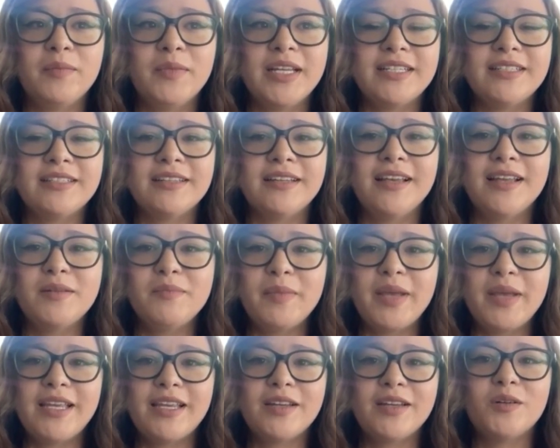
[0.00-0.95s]
and
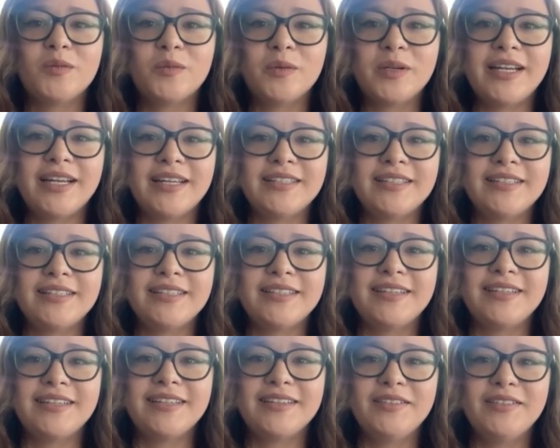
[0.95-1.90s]
make it a
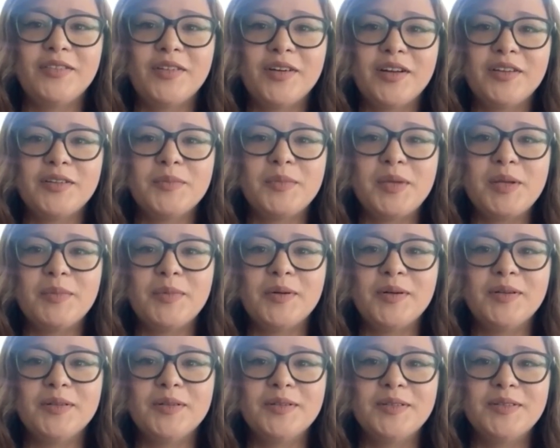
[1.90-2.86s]
reality for other people.